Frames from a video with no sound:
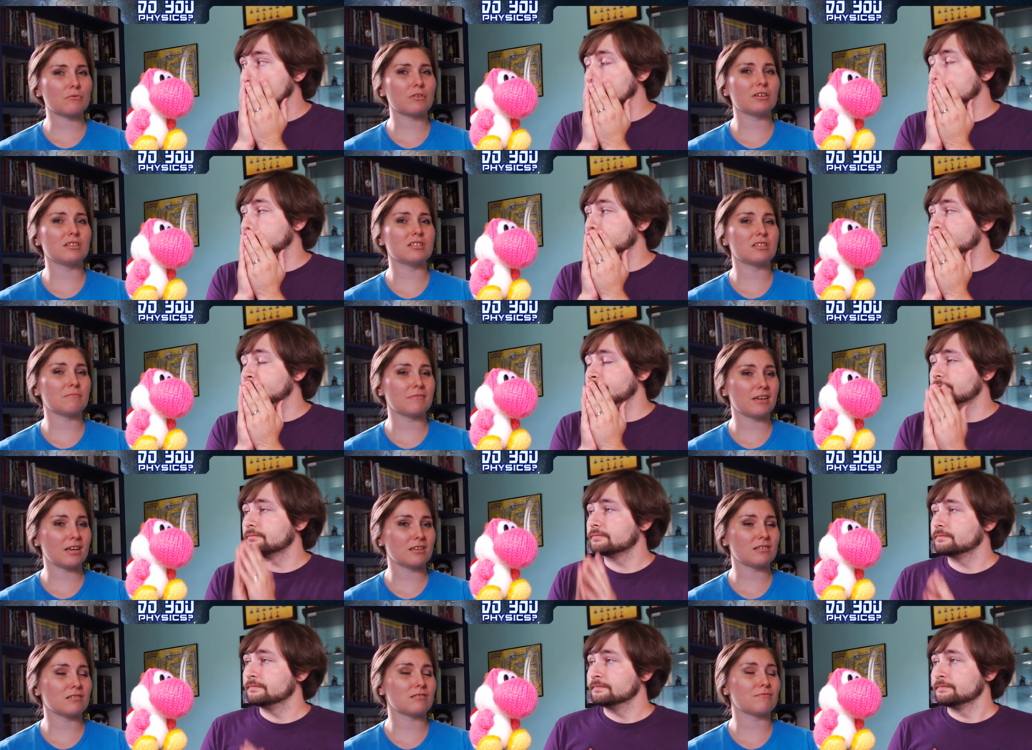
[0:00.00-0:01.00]
Speaker 1: well, in some
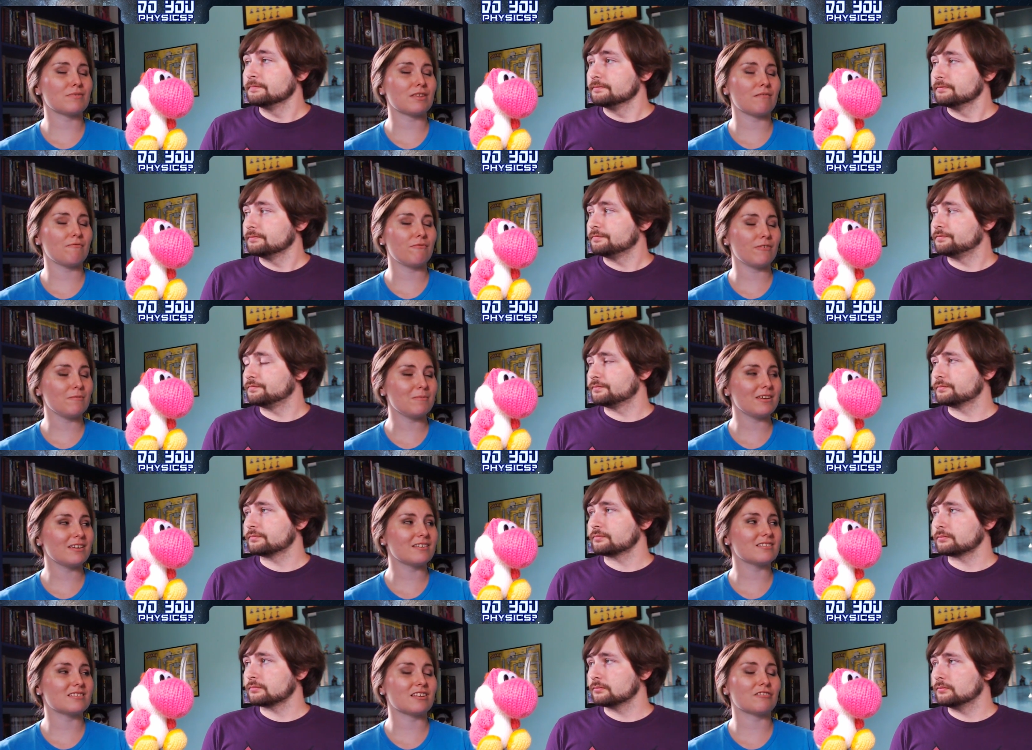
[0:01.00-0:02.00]
cases with
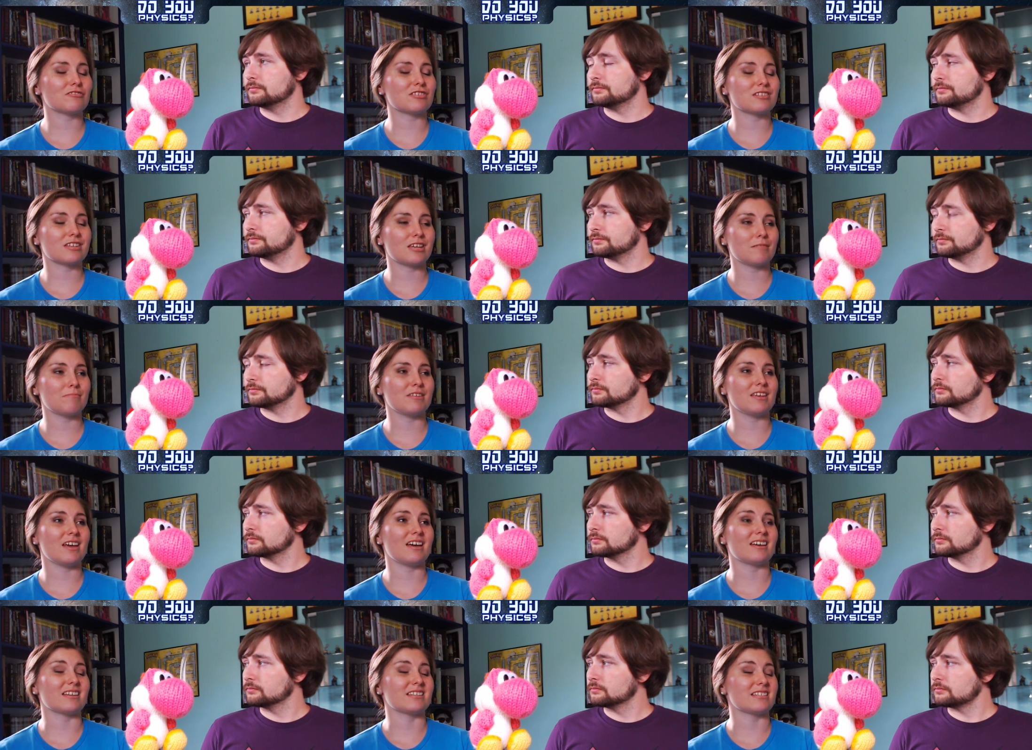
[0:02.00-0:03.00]
amphibians, they'll just keep the
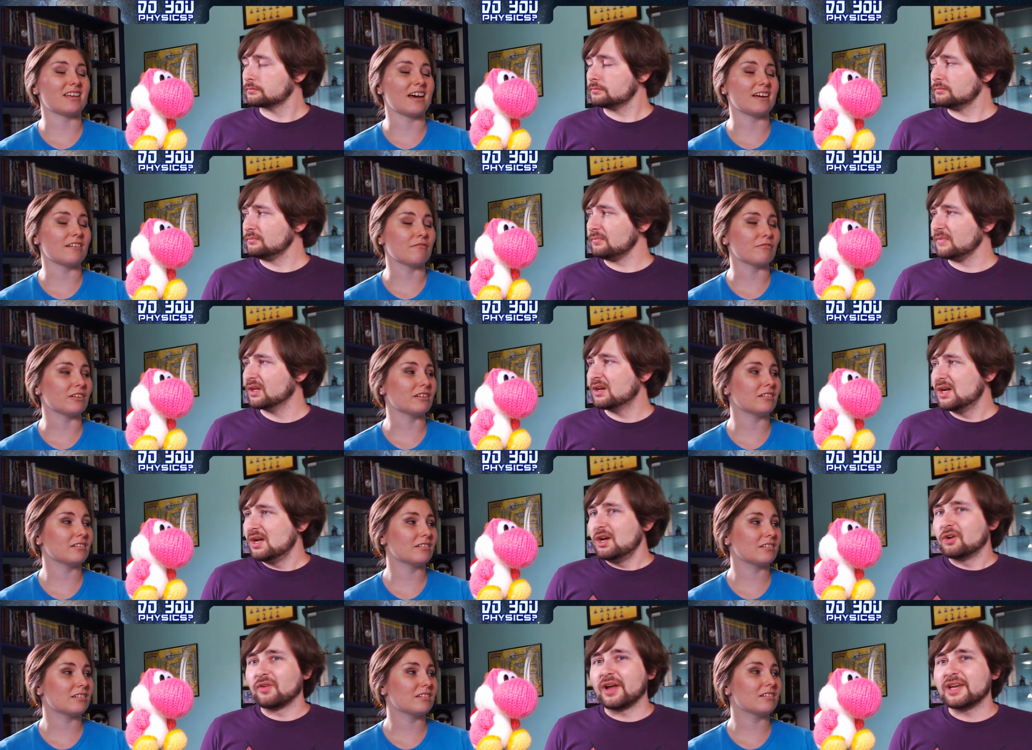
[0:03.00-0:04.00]
egg inside of it.
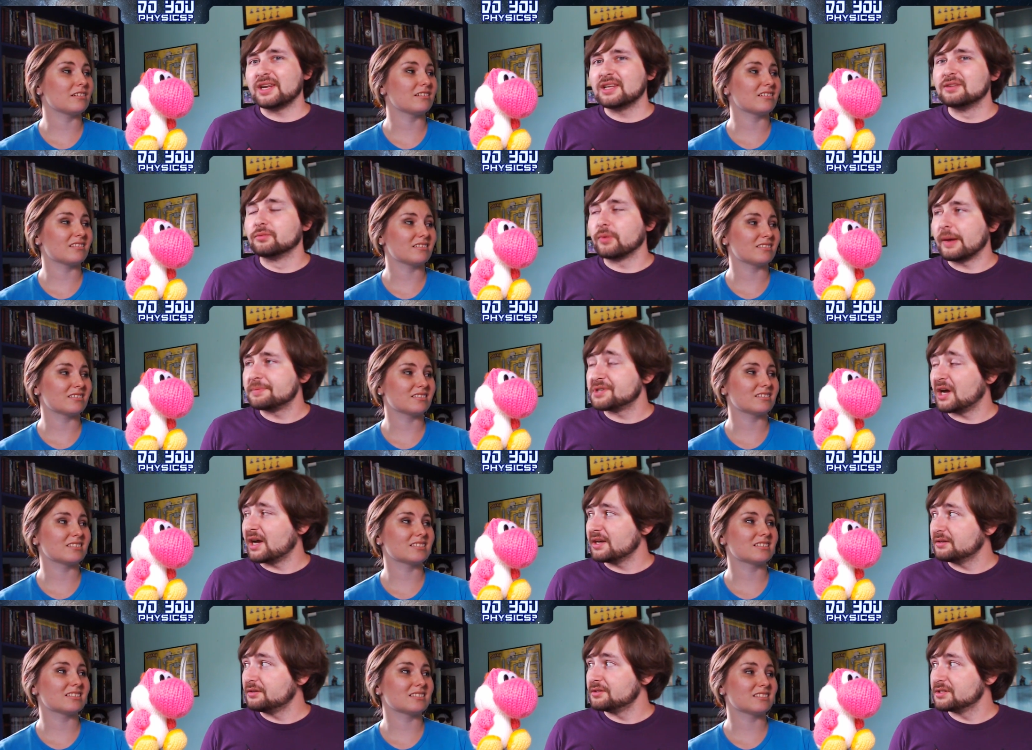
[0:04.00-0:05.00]
Speaker 2: Right, and
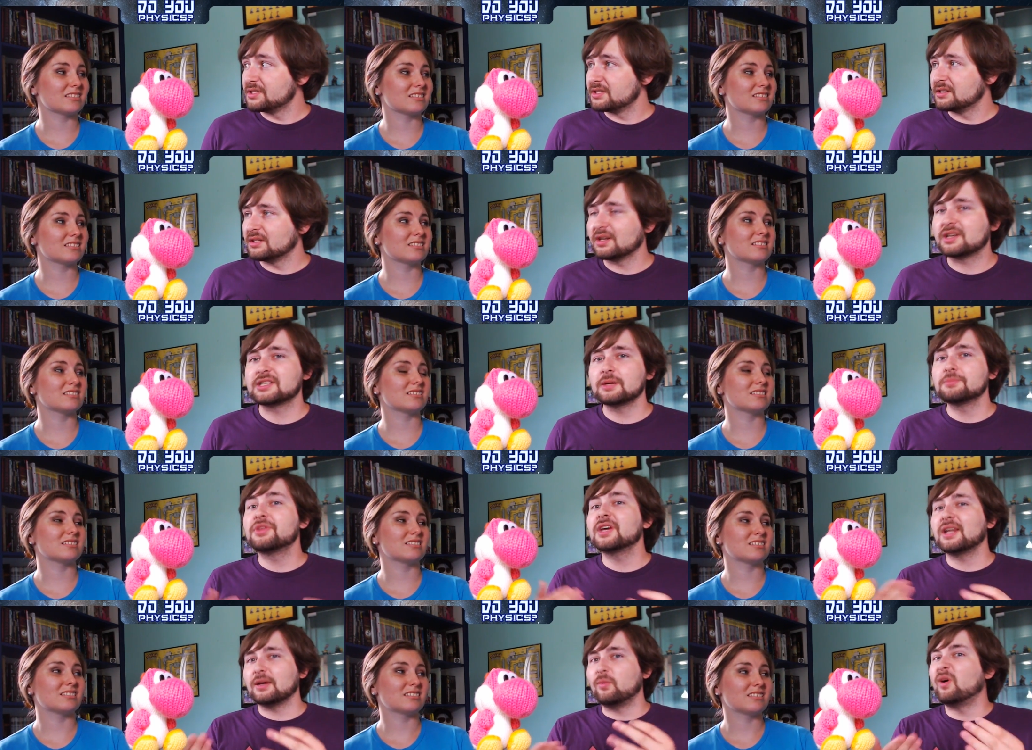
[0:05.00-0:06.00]
reptiles, because I'm
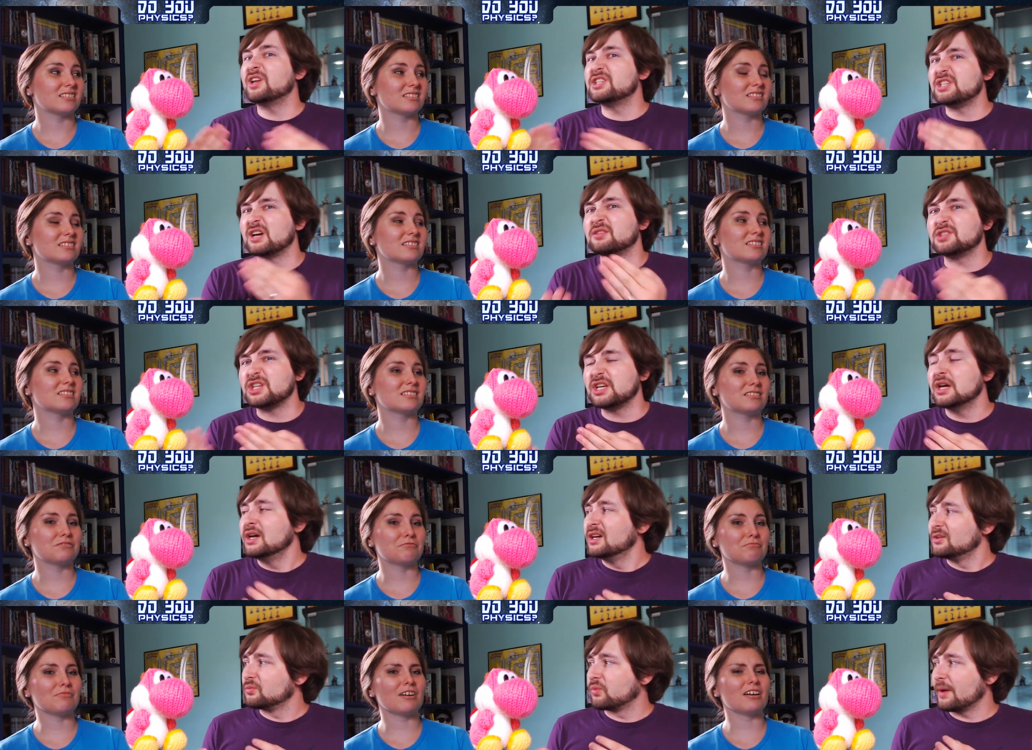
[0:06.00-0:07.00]
thinking like, what is Yoshi?
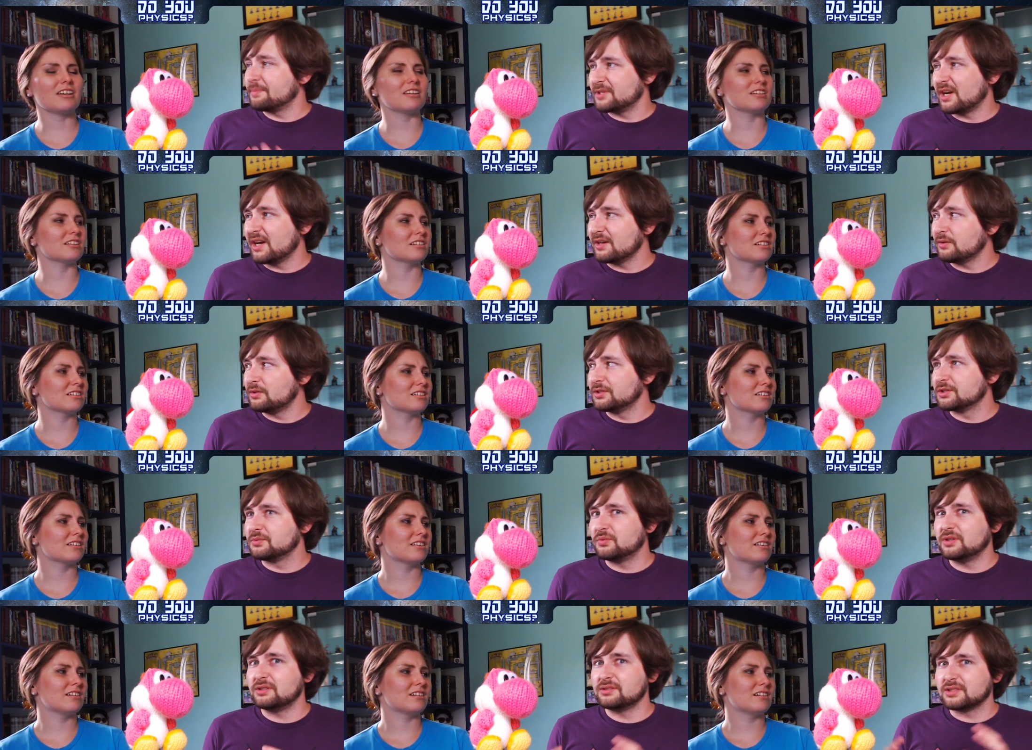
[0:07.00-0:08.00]
Right. Reptiles
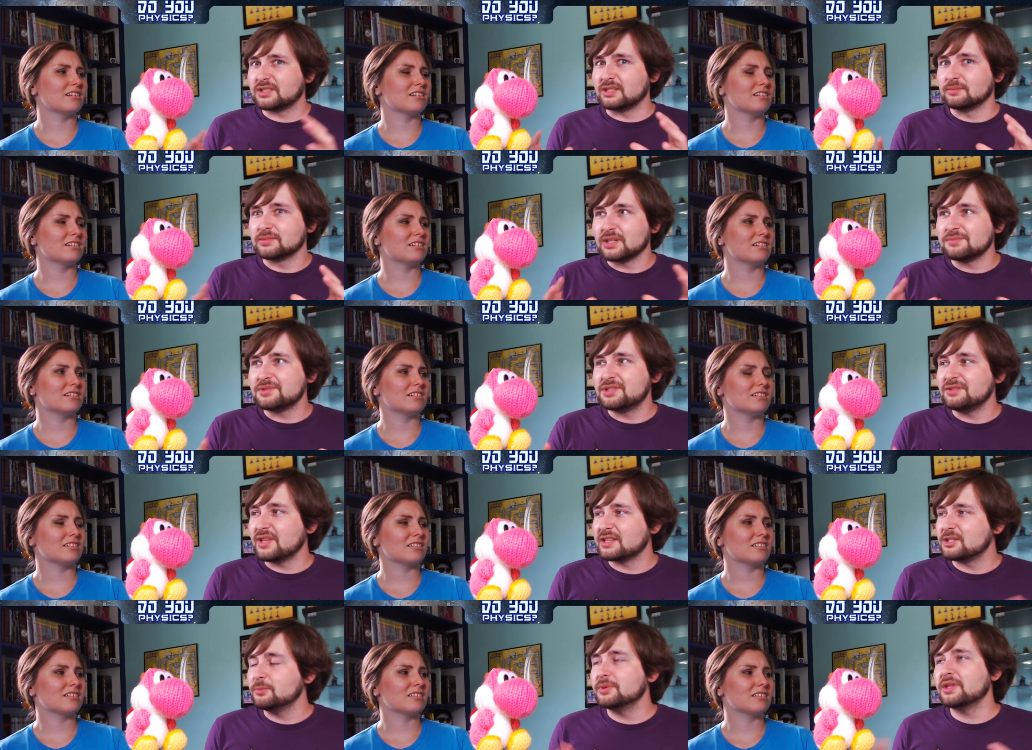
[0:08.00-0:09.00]
will sometimes do
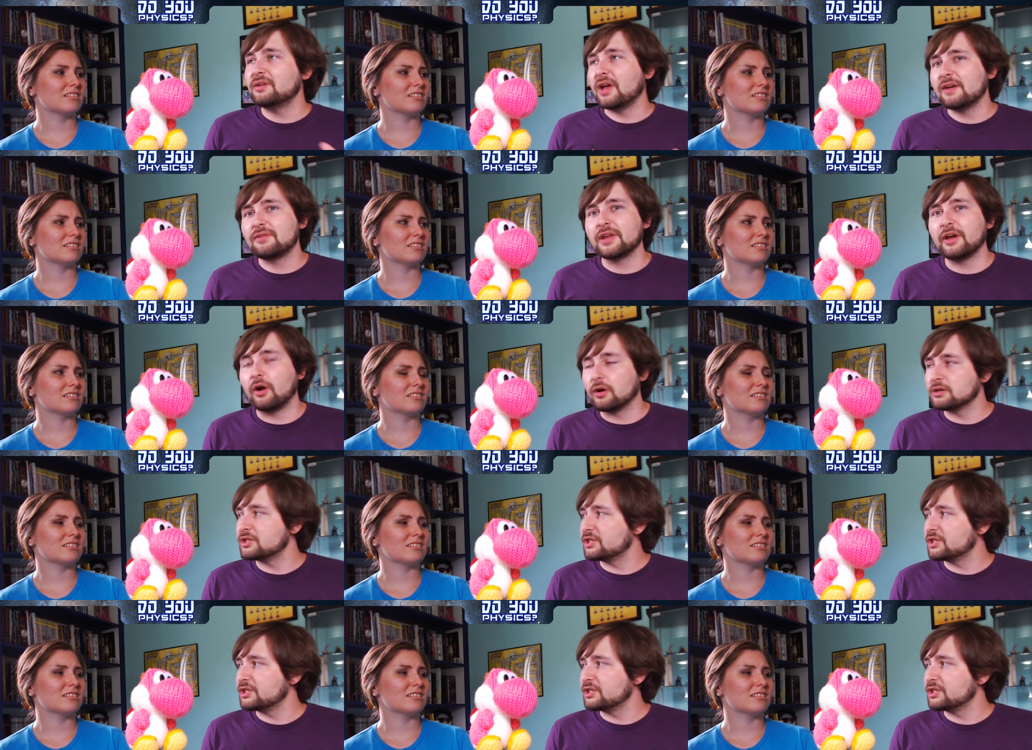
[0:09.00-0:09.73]
that too, but they'll have like hard